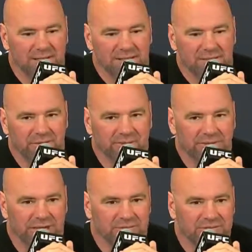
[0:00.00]
we have
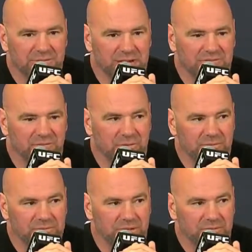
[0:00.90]
a lot of respect for
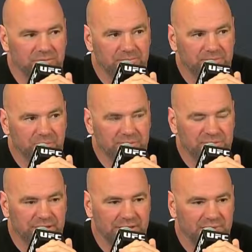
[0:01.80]
him. So we'll
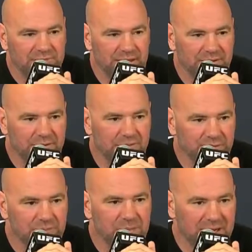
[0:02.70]
see. We'll see. I don't know
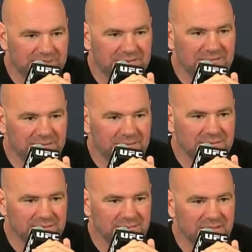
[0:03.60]
if Usman is...
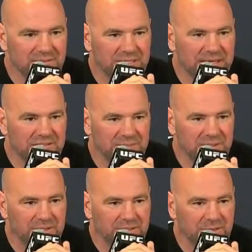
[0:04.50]
is going to be next,
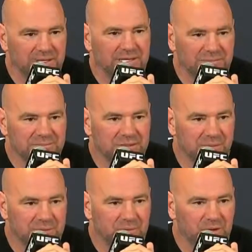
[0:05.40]
but we're going to give him
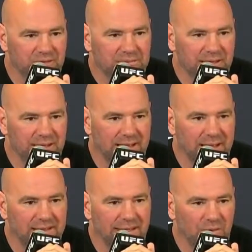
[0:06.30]
something he wants. I,
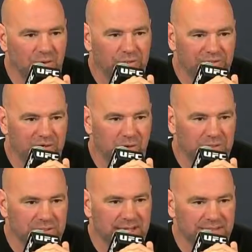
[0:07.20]
I, I get where he's going
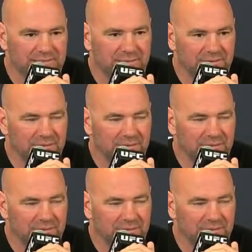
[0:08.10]
with that, so